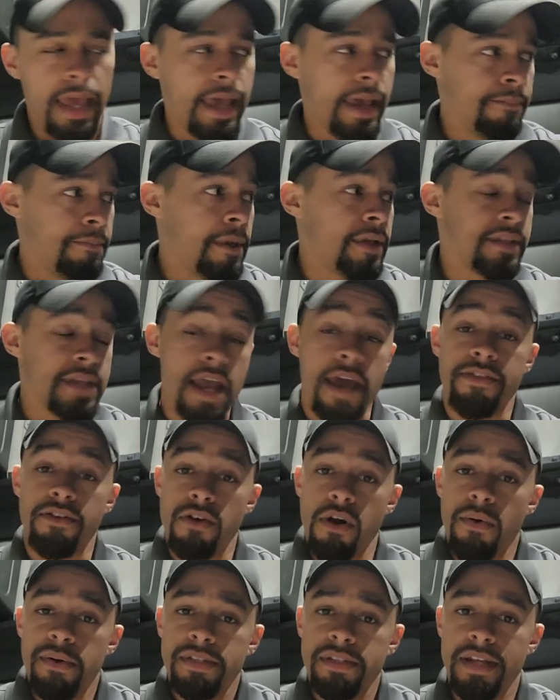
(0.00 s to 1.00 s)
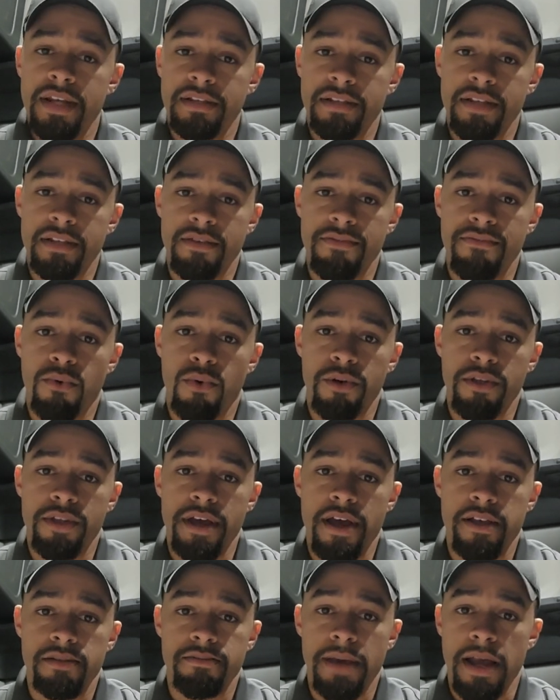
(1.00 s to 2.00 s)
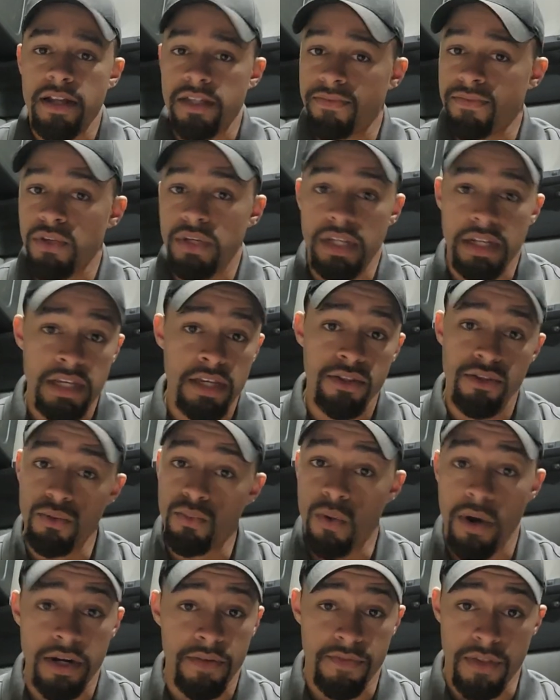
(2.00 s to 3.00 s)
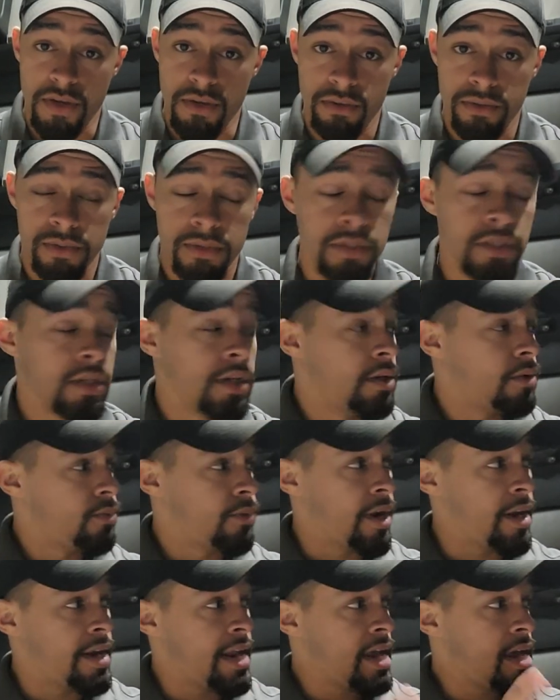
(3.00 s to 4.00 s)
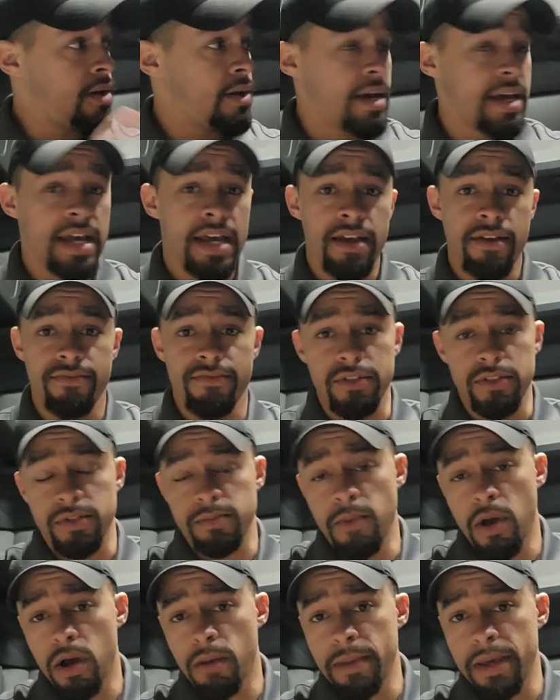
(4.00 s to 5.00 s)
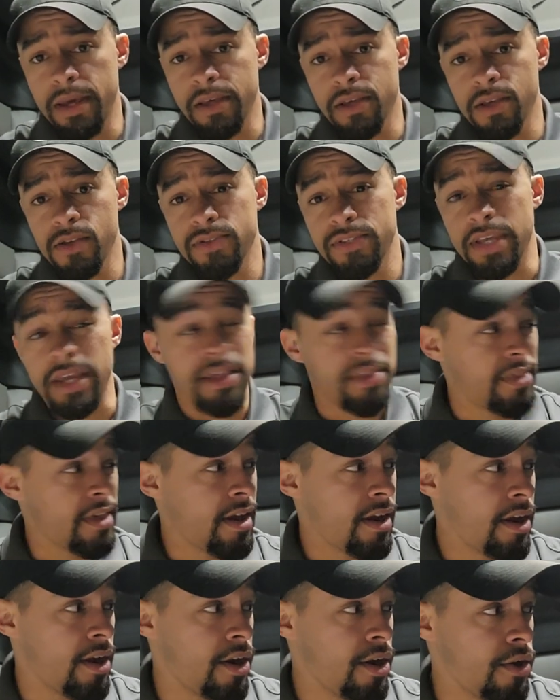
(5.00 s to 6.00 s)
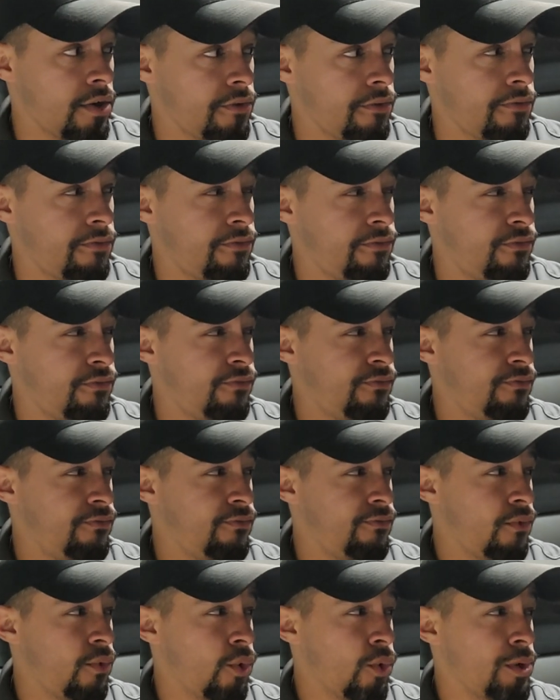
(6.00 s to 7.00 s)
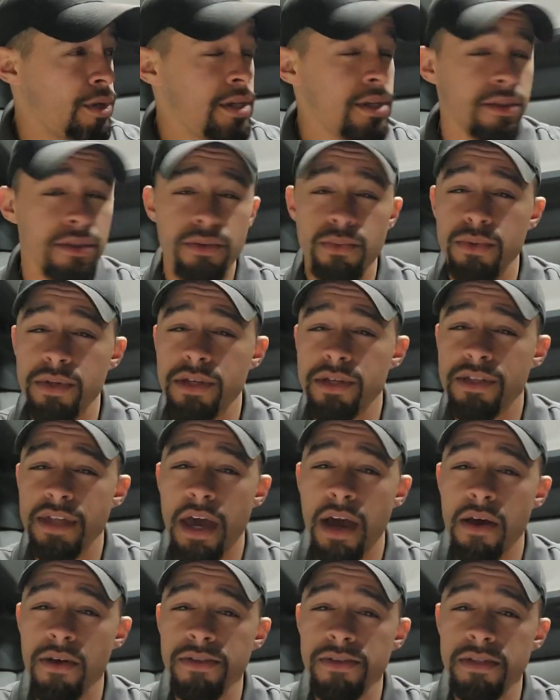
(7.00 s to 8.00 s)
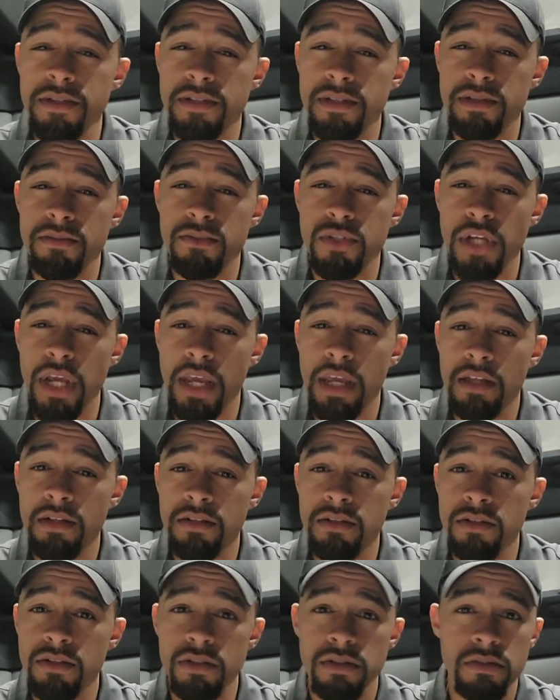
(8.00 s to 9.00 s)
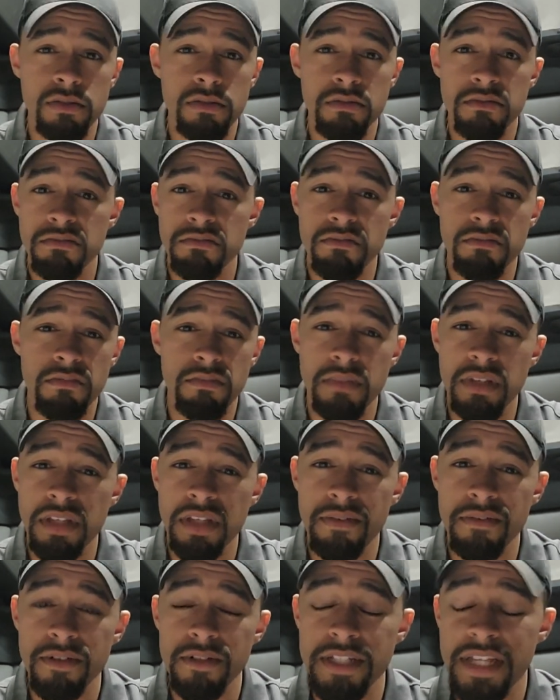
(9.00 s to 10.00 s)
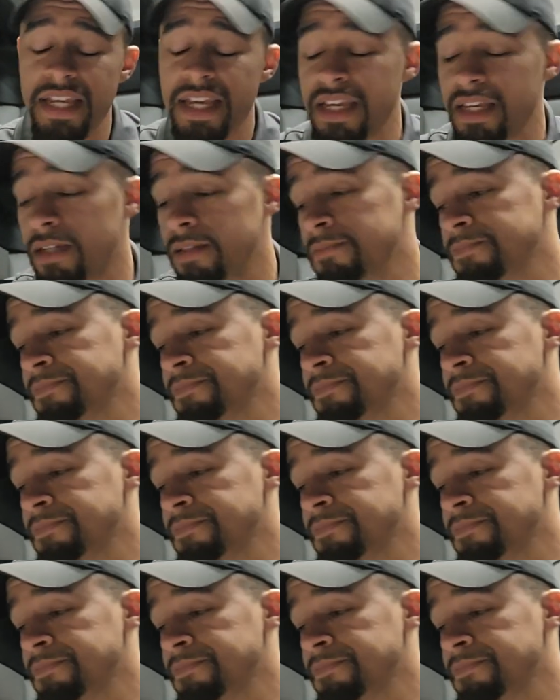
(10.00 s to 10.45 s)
But yeah, they're always in excess of 40,000 pounds if you get either one of those. Right now I have the small bales, and they're 43,000 and some change, give or take.